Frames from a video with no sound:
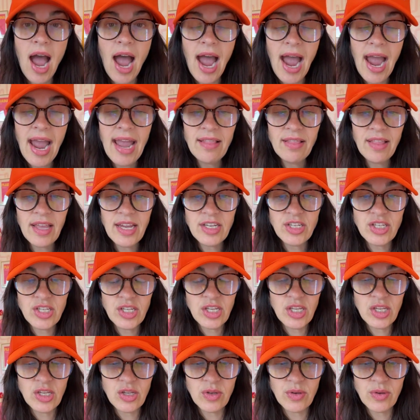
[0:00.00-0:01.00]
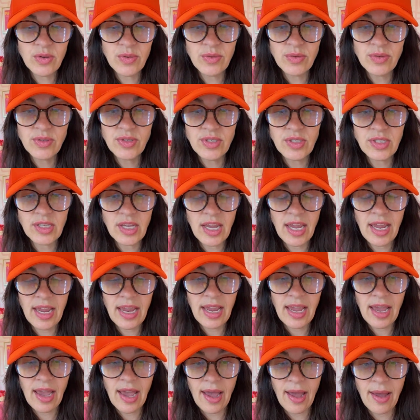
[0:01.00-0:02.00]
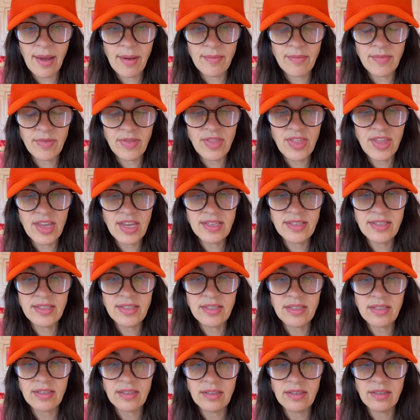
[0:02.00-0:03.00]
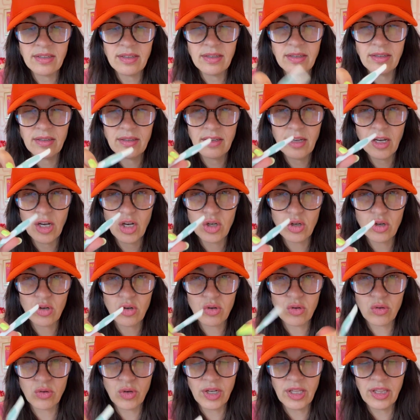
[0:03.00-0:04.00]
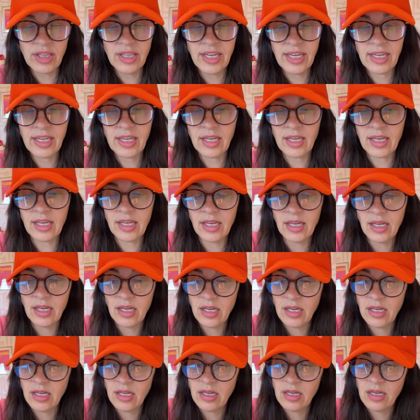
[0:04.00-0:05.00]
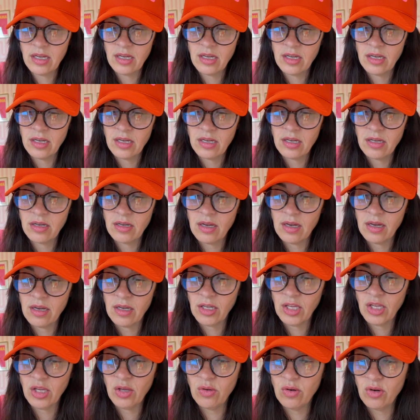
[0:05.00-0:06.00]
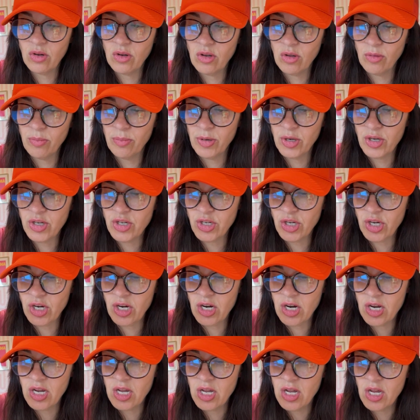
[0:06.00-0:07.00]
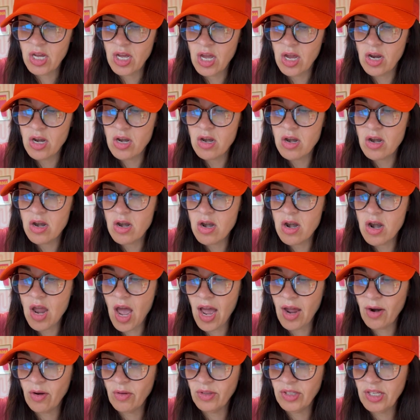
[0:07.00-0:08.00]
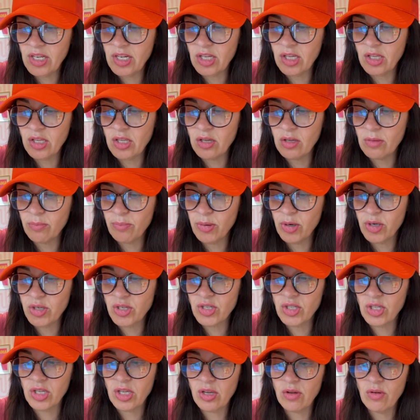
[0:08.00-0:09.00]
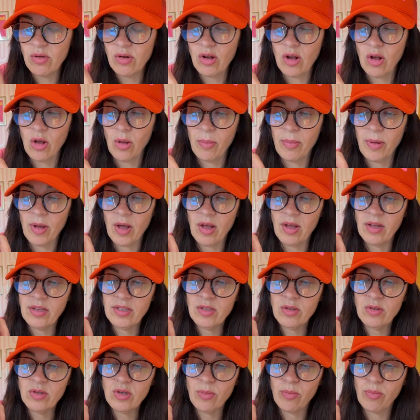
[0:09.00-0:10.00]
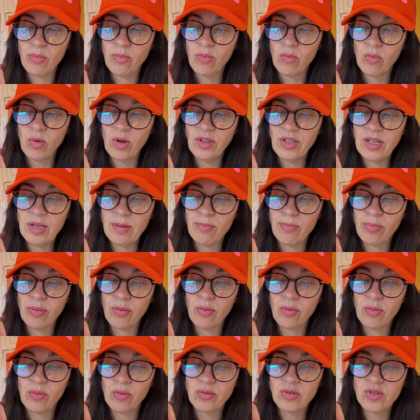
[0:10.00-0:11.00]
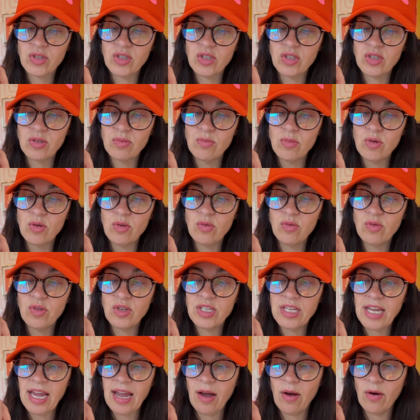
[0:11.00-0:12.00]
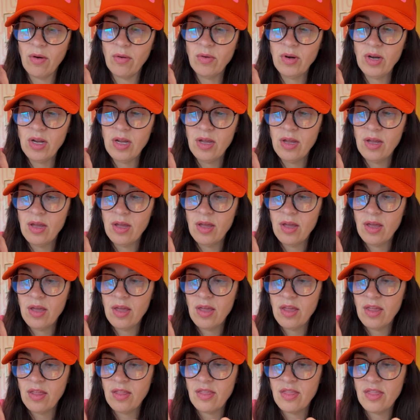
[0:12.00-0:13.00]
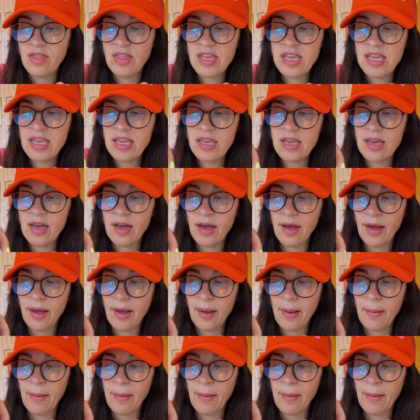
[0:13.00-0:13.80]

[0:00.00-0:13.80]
I like to use this acrylic cuticle pusher, not only to push the cuticle, but also to really smooth down the